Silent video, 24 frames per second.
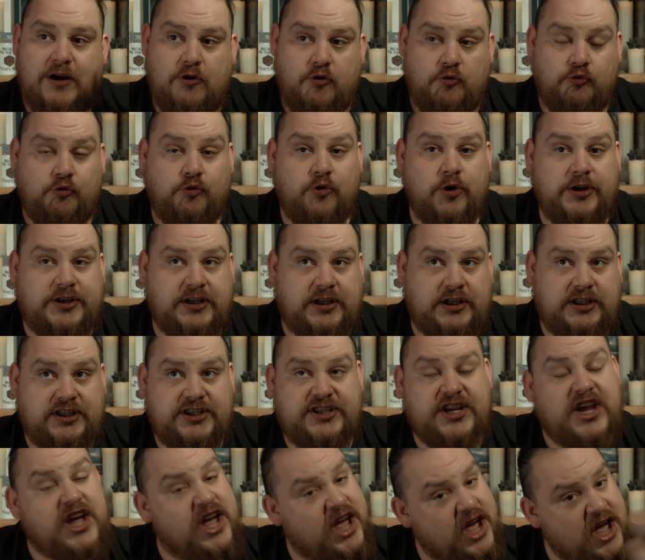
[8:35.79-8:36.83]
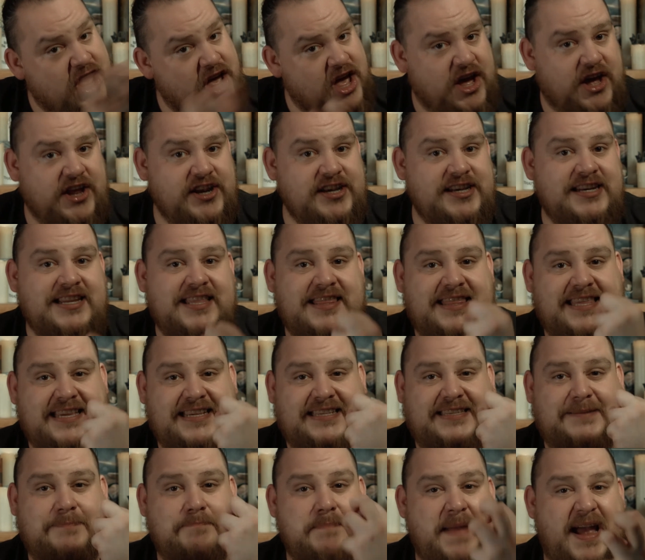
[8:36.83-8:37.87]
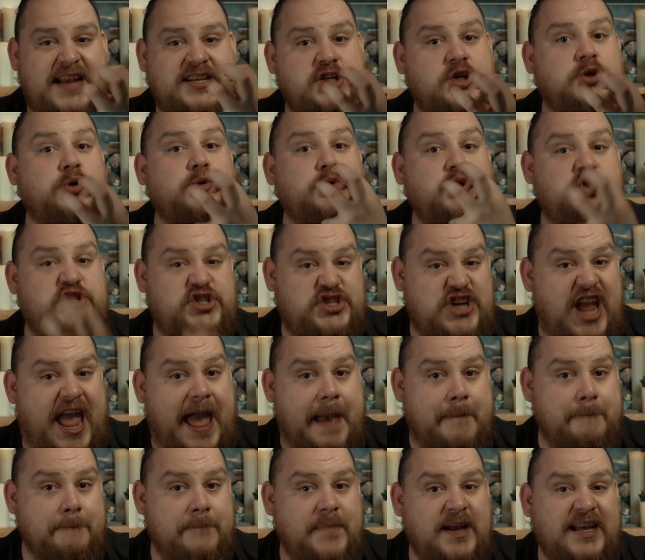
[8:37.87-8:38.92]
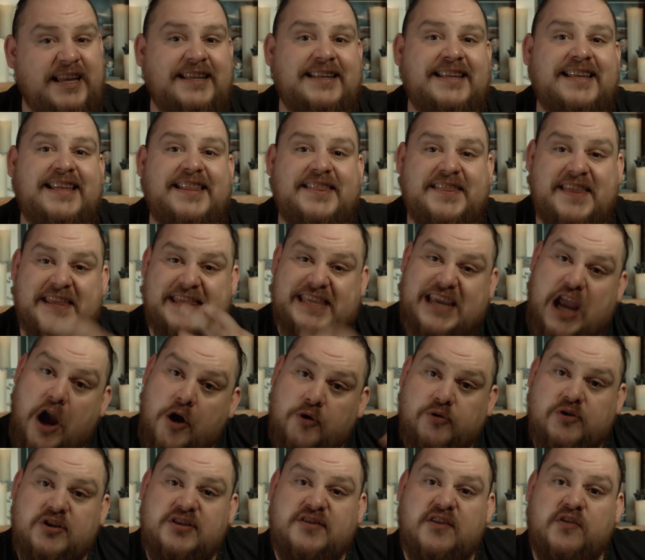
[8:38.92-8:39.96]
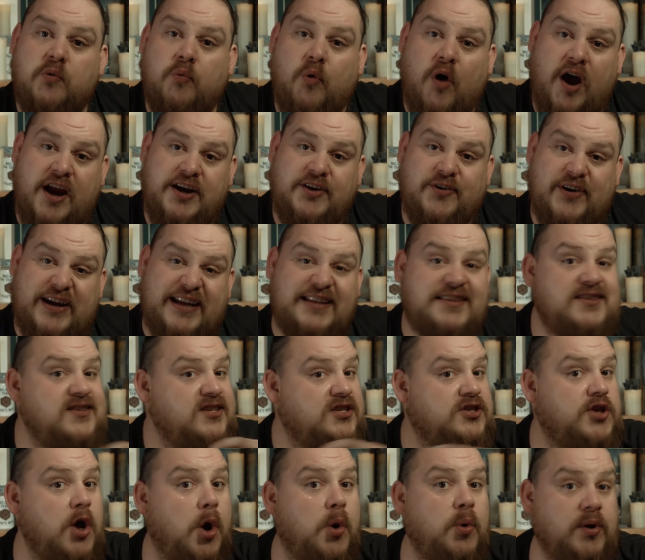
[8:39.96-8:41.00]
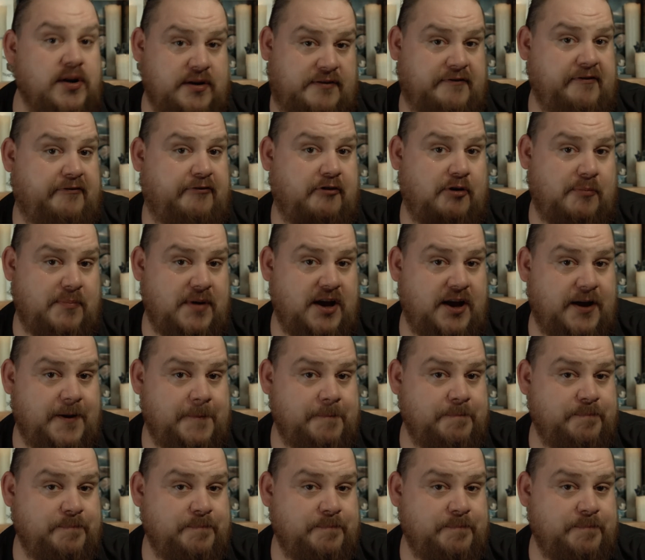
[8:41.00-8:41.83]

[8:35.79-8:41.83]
return this magical gem that the owners of the winery had stolen from her.